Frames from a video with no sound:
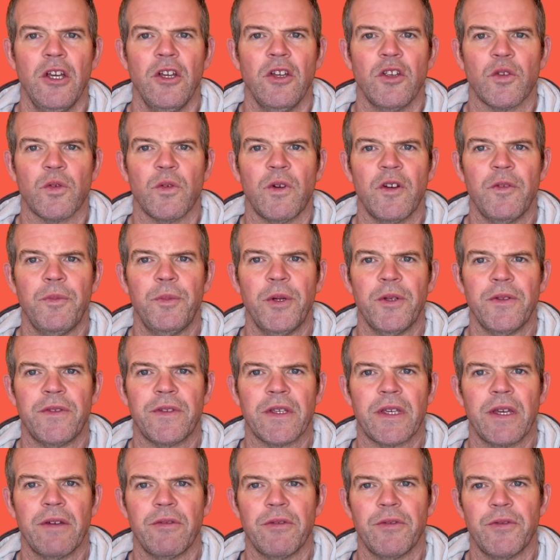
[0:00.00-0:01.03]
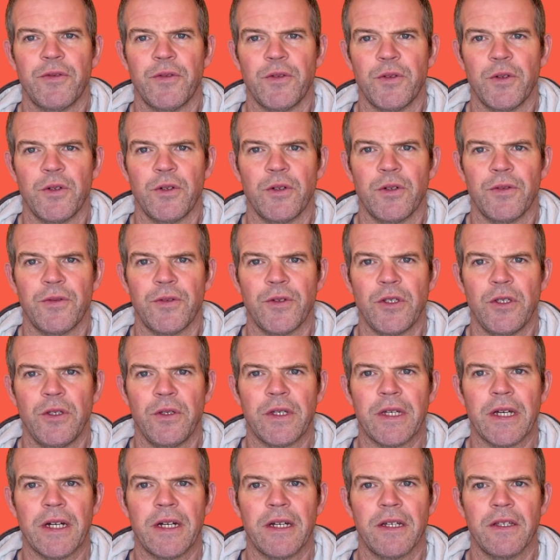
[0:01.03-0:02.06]
So what I put together for you
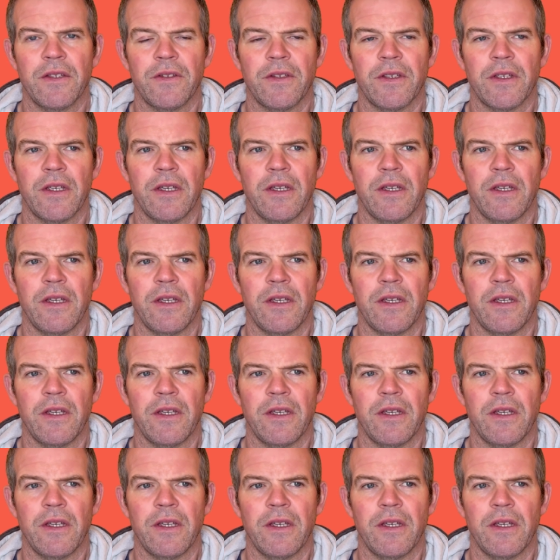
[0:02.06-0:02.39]
guys